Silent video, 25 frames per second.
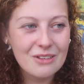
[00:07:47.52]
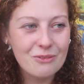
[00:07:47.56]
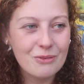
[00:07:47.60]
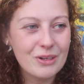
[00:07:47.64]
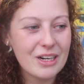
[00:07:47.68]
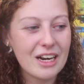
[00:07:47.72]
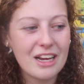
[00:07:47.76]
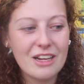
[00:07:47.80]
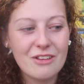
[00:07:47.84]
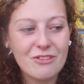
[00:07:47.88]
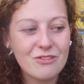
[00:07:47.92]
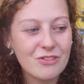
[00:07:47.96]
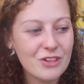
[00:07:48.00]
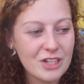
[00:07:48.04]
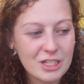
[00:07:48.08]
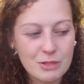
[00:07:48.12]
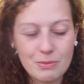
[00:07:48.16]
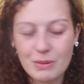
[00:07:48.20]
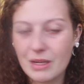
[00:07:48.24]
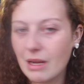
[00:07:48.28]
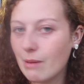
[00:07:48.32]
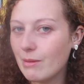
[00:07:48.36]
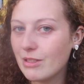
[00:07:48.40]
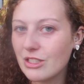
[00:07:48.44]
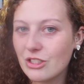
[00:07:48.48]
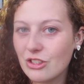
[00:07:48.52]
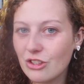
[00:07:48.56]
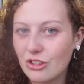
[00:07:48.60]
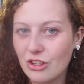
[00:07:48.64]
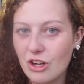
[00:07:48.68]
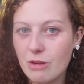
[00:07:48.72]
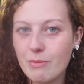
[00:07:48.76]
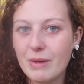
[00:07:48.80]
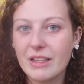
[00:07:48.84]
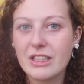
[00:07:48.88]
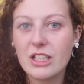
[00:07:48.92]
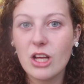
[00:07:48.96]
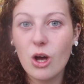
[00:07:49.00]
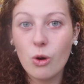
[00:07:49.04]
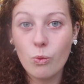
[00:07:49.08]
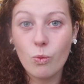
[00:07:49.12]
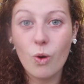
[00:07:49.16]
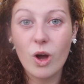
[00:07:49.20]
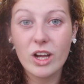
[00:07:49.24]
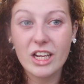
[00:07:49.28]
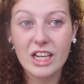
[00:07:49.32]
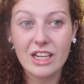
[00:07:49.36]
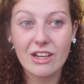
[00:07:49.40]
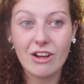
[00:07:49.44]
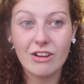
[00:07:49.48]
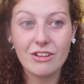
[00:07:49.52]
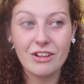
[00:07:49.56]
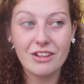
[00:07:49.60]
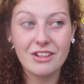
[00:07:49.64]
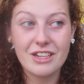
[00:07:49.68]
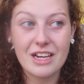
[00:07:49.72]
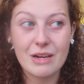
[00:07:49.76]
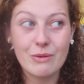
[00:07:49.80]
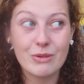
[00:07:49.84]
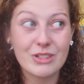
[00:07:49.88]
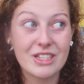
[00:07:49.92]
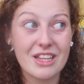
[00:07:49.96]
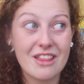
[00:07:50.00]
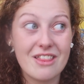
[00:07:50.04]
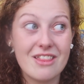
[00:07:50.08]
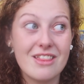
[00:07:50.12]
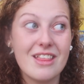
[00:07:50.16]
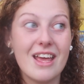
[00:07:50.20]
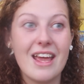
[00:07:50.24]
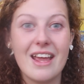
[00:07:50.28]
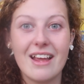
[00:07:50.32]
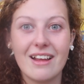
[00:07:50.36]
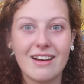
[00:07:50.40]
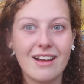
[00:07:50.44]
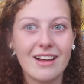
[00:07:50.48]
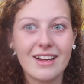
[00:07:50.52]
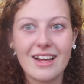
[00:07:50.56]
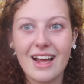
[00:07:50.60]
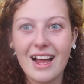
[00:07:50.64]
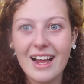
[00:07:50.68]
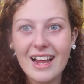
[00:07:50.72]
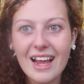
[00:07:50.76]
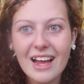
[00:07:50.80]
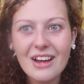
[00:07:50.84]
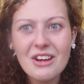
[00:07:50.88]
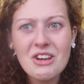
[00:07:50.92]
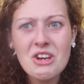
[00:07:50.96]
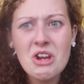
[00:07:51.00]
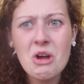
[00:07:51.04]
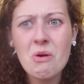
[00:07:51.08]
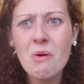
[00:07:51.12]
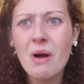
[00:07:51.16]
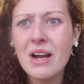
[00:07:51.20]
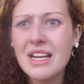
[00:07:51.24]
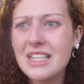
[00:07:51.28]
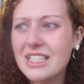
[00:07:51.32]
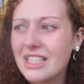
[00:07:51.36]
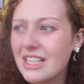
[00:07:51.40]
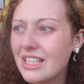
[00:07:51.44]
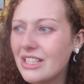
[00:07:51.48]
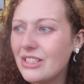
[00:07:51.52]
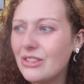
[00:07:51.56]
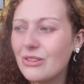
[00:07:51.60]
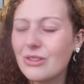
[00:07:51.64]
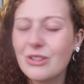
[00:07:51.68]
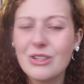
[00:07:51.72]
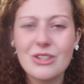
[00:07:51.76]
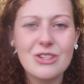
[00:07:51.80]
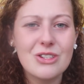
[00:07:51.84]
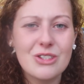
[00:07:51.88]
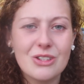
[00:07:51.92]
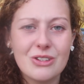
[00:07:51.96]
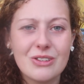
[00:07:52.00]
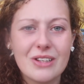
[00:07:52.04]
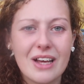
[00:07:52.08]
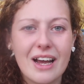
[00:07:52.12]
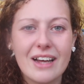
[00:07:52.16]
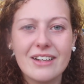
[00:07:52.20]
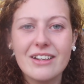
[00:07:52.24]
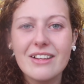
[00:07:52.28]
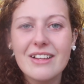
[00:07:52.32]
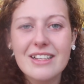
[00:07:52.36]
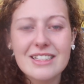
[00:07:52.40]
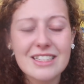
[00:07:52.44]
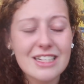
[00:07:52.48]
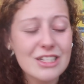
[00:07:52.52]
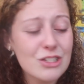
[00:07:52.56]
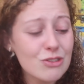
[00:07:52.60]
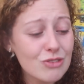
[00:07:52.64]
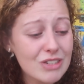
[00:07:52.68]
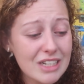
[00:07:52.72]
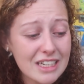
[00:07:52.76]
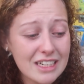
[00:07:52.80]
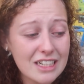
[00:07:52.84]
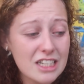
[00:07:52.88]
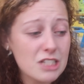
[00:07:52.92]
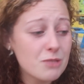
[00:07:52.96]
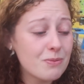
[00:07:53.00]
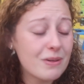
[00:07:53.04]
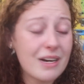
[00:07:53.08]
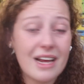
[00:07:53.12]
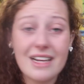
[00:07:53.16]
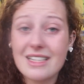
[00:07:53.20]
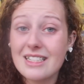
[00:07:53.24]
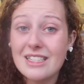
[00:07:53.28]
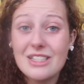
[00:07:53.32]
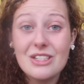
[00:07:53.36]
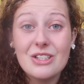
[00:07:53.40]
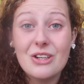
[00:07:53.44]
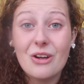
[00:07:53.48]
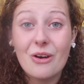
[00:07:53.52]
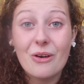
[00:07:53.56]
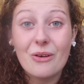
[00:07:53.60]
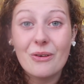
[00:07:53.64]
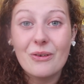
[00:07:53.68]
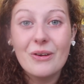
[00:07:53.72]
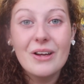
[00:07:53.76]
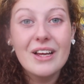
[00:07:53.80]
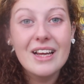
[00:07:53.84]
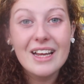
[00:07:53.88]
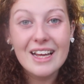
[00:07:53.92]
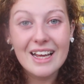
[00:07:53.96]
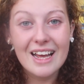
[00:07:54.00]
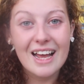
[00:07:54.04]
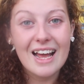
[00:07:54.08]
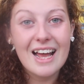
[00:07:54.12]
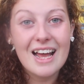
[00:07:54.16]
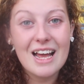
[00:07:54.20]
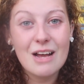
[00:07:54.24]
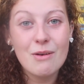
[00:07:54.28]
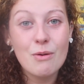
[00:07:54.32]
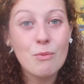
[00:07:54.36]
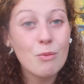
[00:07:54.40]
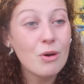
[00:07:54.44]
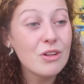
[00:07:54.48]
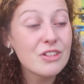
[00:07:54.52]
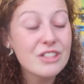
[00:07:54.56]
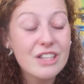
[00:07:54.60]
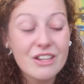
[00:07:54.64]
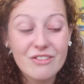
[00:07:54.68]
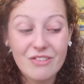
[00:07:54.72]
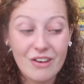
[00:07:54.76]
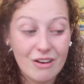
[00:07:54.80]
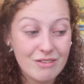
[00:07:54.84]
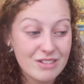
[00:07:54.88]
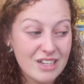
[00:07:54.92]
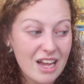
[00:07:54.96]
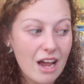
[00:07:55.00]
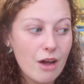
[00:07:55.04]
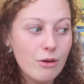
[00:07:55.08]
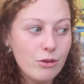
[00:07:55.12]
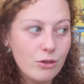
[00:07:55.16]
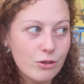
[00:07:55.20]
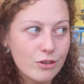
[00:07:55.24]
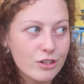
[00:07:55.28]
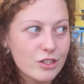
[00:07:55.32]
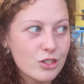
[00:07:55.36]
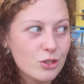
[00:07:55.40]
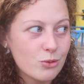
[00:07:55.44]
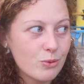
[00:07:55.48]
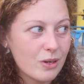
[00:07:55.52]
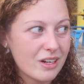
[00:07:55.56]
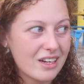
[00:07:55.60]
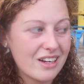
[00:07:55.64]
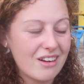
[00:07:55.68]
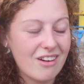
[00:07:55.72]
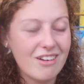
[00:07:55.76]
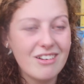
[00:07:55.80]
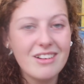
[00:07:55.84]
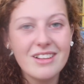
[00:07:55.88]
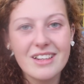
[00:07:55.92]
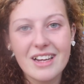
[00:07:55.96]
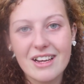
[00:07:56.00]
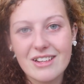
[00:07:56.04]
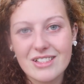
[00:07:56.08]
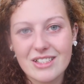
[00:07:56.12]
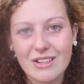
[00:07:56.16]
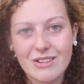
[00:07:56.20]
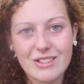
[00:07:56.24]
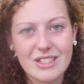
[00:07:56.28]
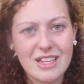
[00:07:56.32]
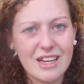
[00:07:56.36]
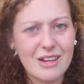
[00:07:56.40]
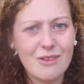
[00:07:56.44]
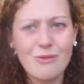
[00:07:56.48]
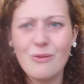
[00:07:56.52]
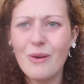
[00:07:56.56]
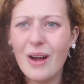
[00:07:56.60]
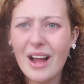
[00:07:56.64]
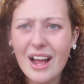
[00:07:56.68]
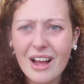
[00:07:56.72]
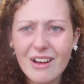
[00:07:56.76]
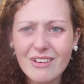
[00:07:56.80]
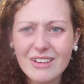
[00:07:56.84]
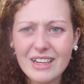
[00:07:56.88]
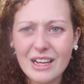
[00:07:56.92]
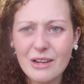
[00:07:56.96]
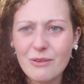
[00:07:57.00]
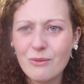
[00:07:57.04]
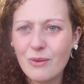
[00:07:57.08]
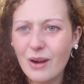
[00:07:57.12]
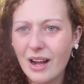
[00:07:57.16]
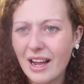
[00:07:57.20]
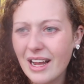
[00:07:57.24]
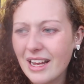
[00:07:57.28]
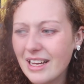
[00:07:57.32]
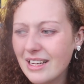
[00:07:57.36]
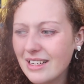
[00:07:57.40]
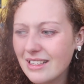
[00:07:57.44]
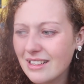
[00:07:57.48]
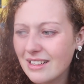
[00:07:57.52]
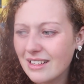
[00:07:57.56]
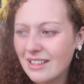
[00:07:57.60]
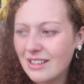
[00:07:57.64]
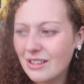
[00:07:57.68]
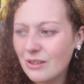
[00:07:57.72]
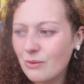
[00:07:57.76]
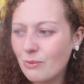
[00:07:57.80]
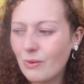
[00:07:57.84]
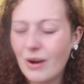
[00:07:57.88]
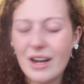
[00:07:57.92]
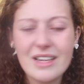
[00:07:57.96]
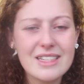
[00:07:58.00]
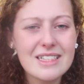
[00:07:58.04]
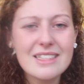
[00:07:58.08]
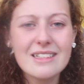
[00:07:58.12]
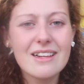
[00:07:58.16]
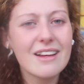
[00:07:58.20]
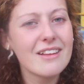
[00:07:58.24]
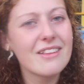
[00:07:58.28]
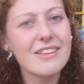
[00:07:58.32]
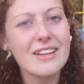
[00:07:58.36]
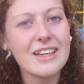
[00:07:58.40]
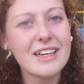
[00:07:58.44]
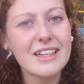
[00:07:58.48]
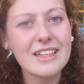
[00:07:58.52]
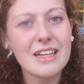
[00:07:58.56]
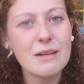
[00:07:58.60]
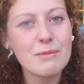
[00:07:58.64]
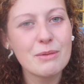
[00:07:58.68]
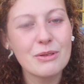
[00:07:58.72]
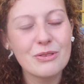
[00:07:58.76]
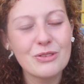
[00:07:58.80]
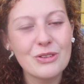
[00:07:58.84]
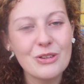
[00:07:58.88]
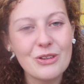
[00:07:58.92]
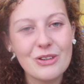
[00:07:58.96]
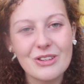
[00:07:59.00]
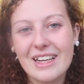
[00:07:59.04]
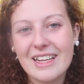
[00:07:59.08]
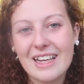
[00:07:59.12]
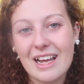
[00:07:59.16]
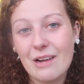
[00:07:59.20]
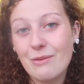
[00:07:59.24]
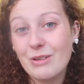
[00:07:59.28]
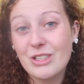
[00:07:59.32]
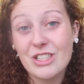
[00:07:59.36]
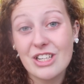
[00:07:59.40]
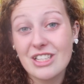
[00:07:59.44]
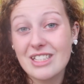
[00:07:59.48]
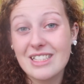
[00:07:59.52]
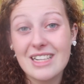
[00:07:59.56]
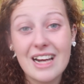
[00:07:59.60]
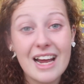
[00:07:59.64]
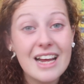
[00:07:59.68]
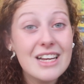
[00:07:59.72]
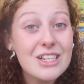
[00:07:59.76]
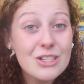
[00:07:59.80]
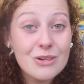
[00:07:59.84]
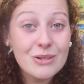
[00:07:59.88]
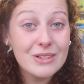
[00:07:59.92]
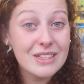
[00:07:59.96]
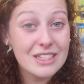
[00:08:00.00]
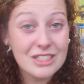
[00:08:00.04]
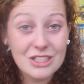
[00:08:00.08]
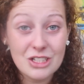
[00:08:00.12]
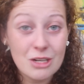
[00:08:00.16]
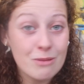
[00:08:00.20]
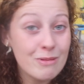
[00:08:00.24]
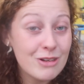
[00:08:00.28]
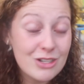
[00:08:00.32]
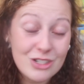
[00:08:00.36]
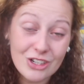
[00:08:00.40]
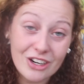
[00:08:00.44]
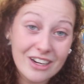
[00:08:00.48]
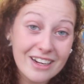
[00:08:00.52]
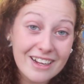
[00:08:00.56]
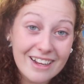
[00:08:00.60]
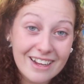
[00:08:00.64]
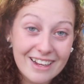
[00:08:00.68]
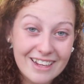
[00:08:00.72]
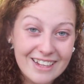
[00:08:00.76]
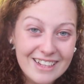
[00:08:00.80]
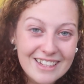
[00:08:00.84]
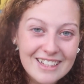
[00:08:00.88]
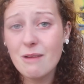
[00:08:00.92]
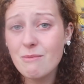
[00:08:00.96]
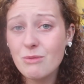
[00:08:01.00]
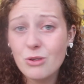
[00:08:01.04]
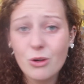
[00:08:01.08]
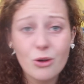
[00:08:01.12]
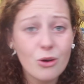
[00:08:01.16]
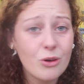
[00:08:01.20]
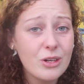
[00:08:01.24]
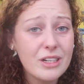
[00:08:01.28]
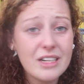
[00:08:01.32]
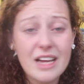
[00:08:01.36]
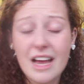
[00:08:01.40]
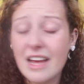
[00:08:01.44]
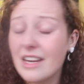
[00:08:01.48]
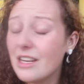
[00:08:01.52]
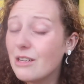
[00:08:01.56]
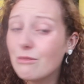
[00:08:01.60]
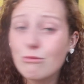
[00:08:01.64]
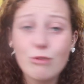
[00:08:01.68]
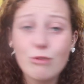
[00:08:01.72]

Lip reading: when I first became a digital nomad that a working holiday was a thing. Like, I had no idea you could do that. I know that sounds ridiculous, but I didn't know. And once I found out you could do working holidays, I was like, wow, like why didn't I think of that before? Like, I wish I'd started doing this so much younger. I'm not in any